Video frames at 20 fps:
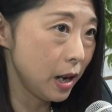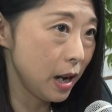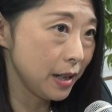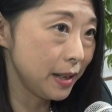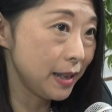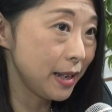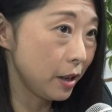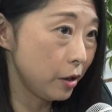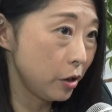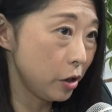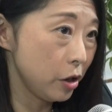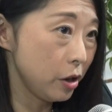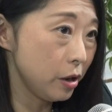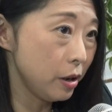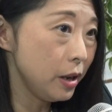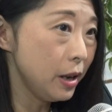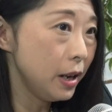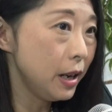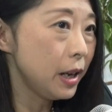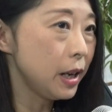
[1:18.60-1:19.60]
sector,
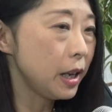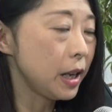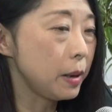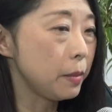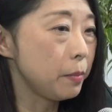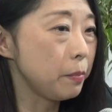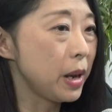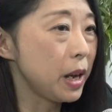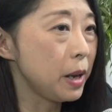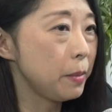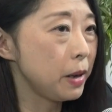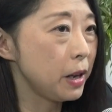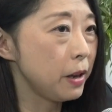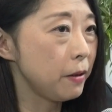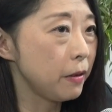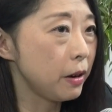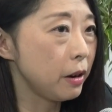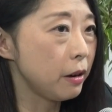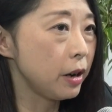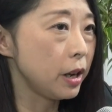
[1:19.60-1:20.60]
it may be
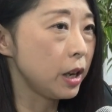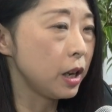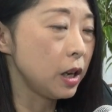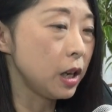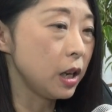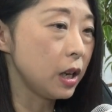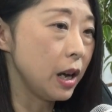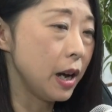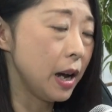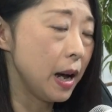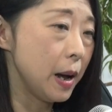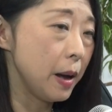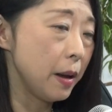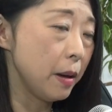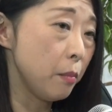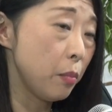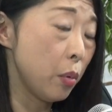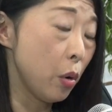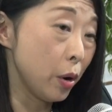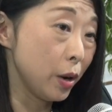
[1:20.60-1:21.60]
very
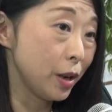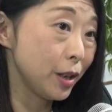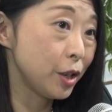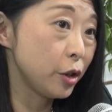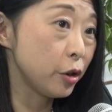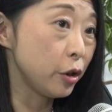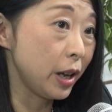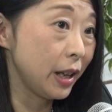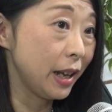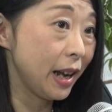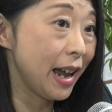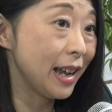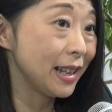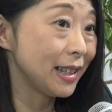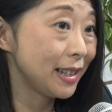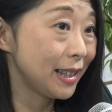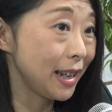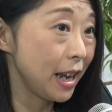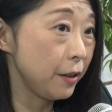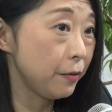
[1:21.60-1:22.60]
important to enhance
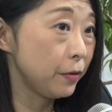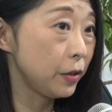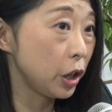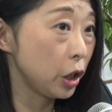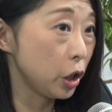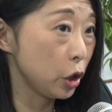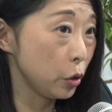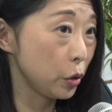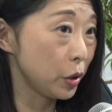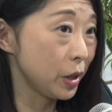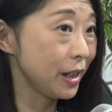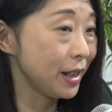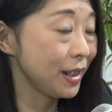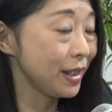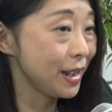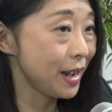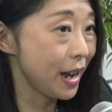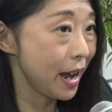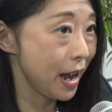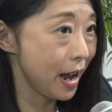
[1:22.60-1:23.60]
safety using
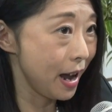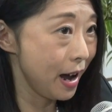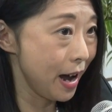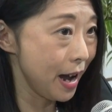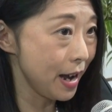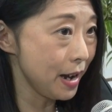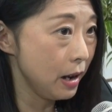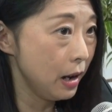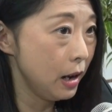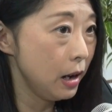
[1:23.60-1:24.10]
the AI.